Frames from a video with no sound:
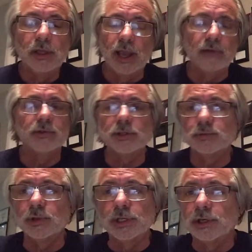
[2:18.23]
Everything's
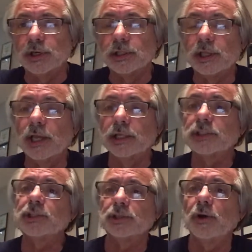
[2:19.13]
really good. And it's
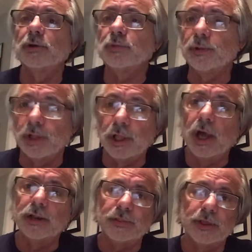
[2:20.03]
a church with a
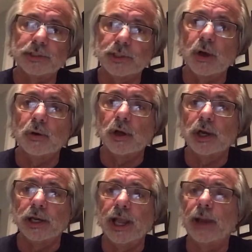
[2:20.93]
lot of things going on
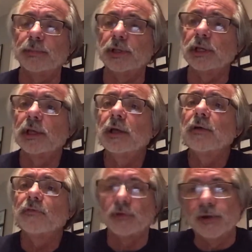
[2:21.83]
and happening
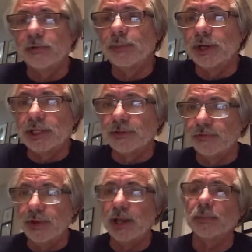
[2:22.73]
for everybody in the
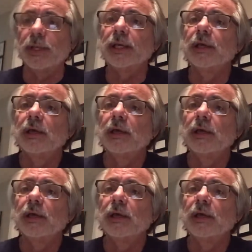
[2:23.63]
family.